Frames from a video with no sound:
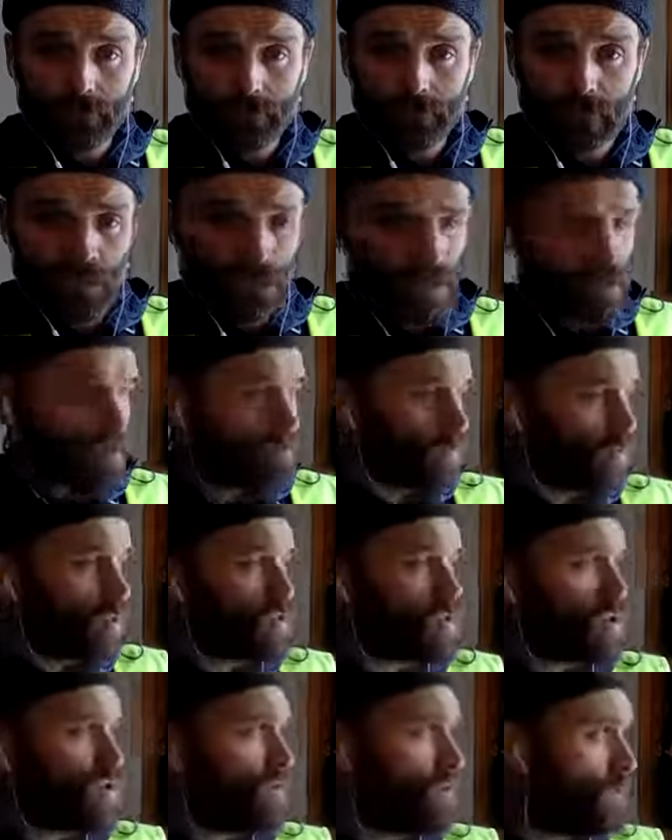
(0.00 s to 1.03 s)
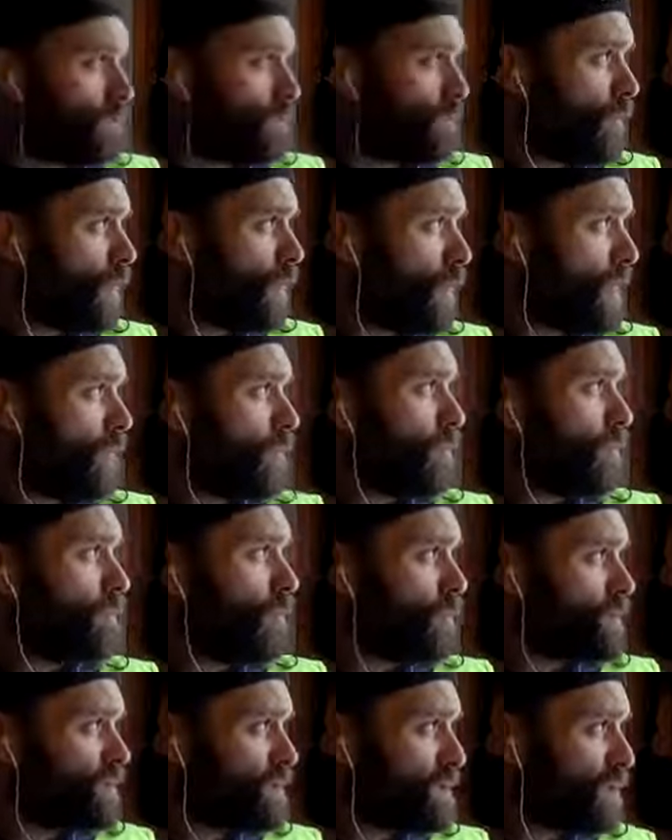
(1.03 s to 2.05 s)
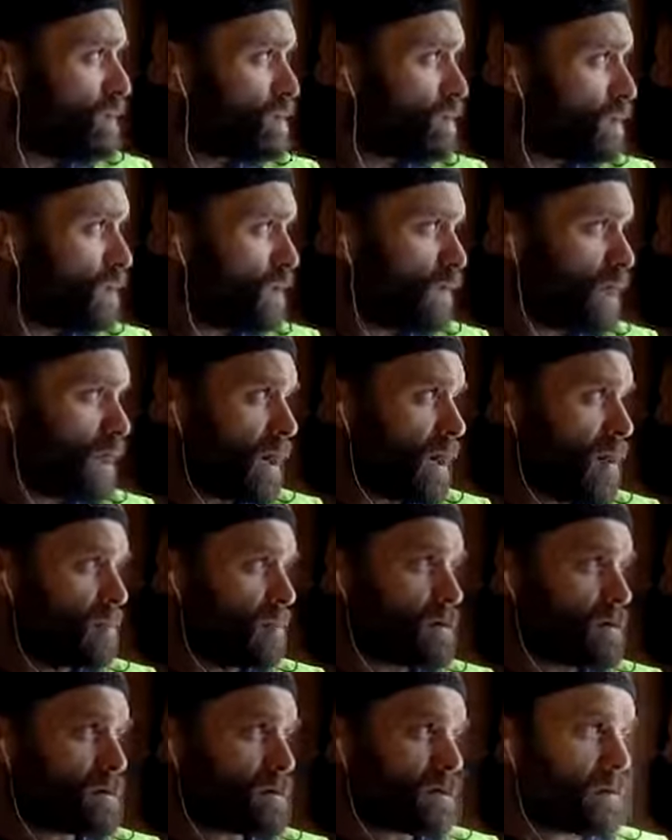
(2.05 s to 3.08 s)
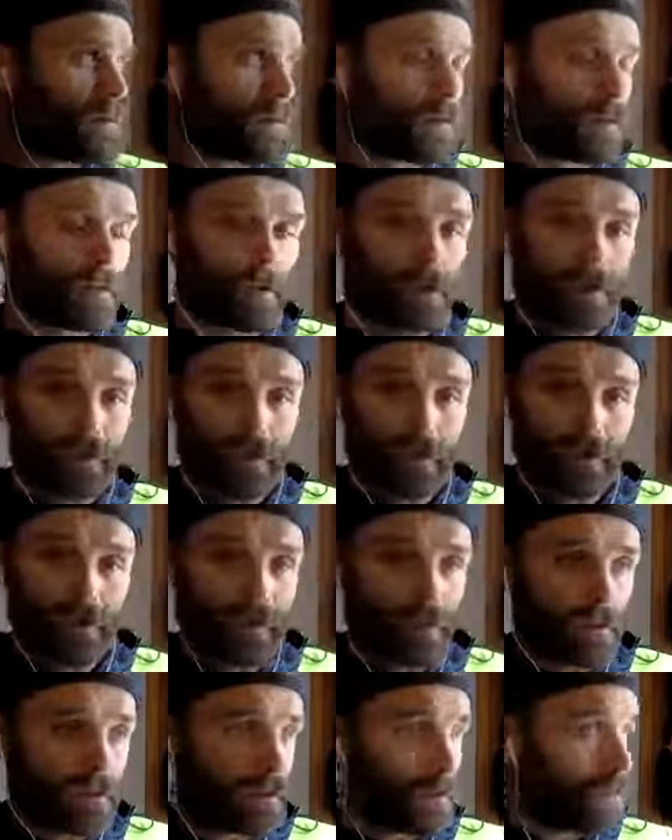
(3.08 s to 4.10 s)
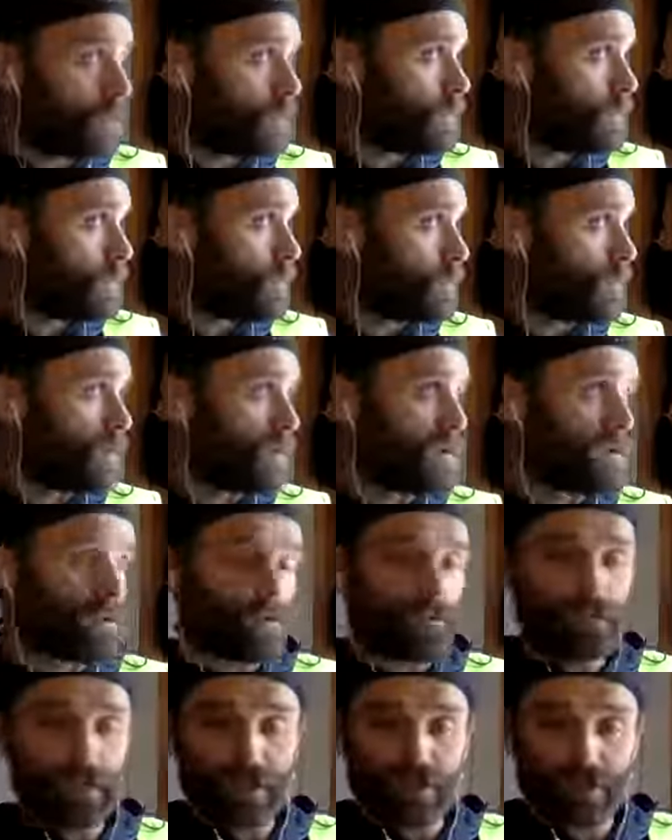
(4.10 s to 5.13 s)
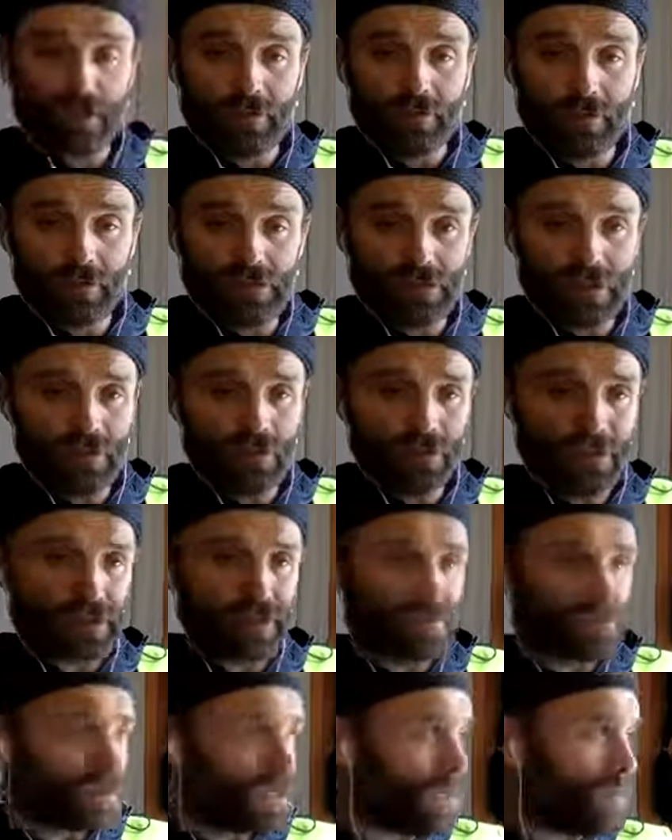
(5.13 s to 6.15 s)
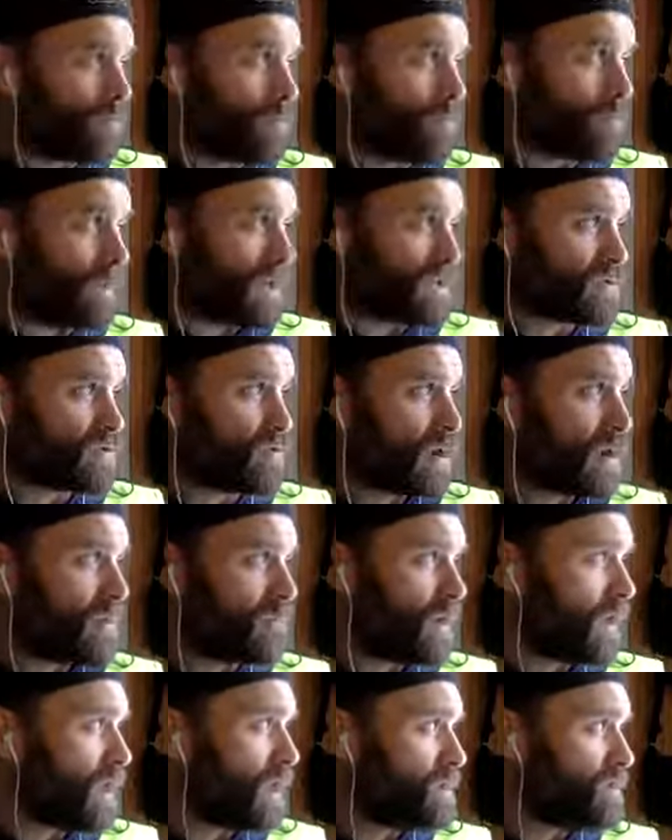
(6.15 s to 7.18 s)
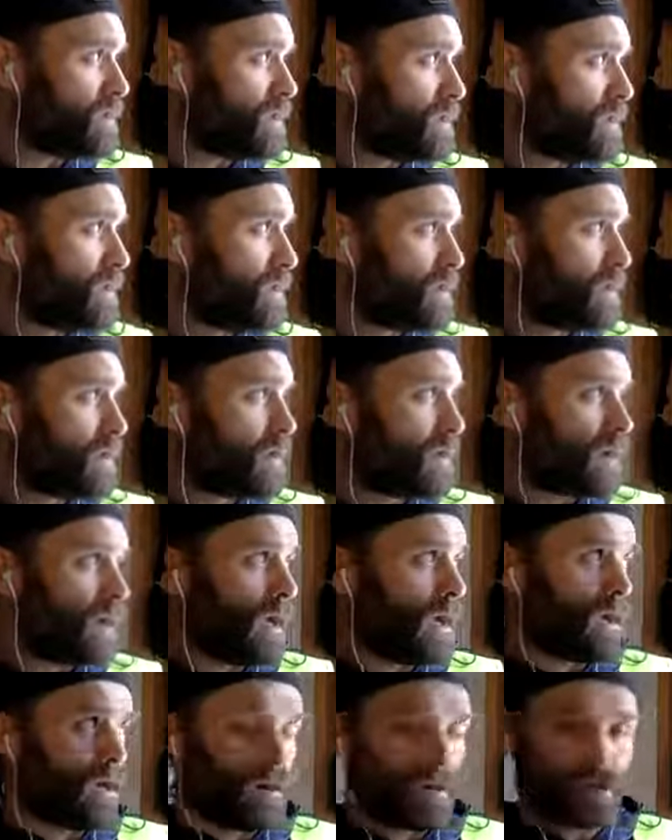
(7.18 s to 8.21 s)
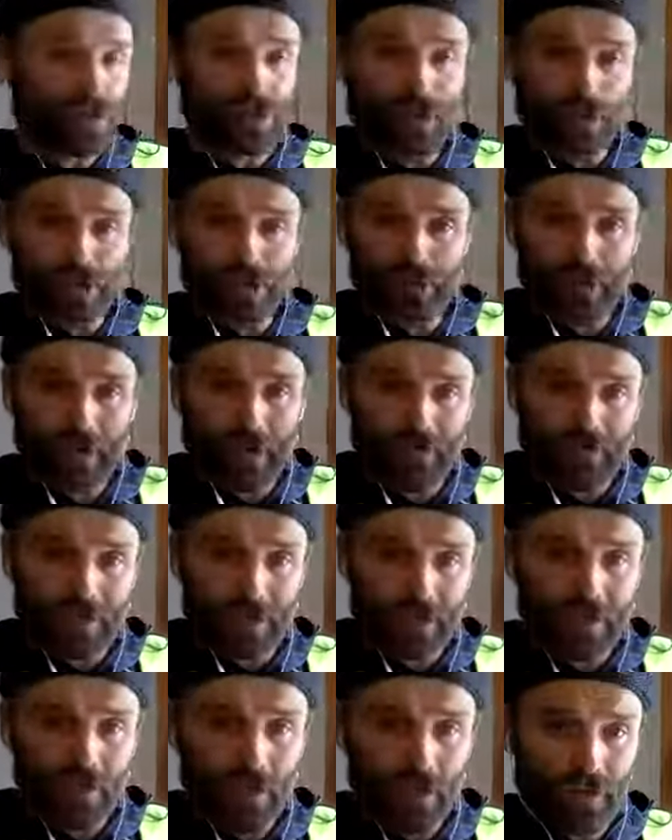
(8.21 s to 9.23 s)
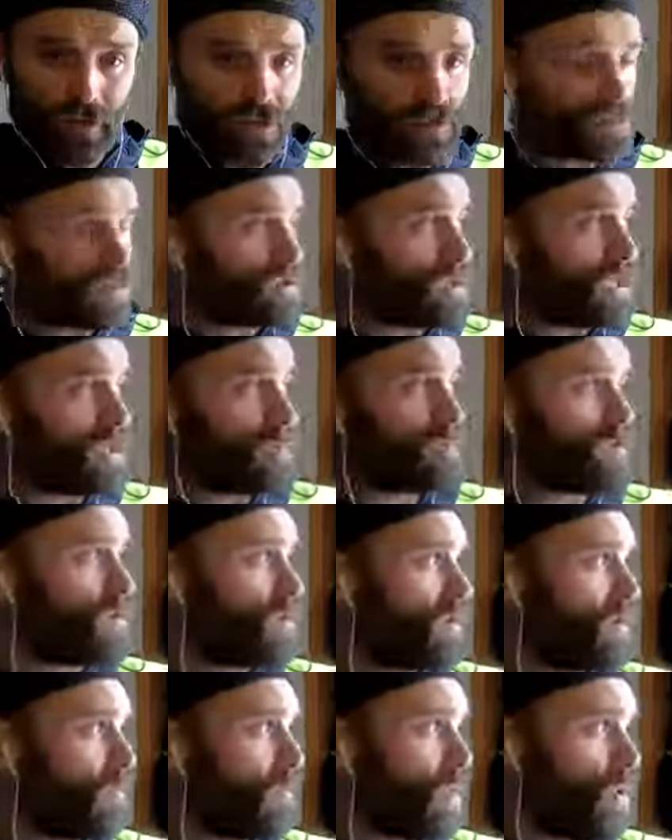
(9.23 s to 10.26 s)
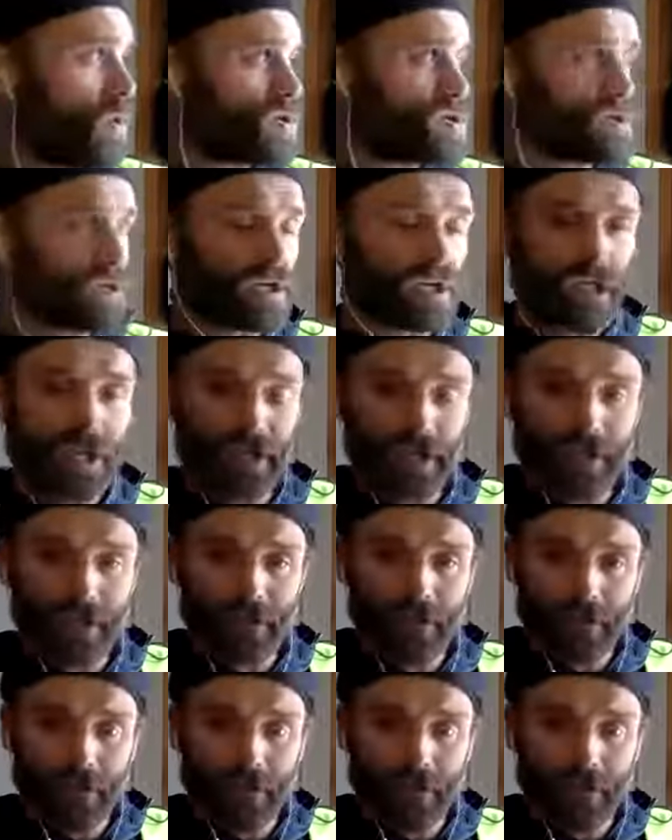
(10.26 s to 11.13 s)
trying to brush the fallout of their sins under the carpet. They don't need to do that so much. They don't need to dig mass graveyards in uh, on church grounds anymore. They just send them to the abortion clinic.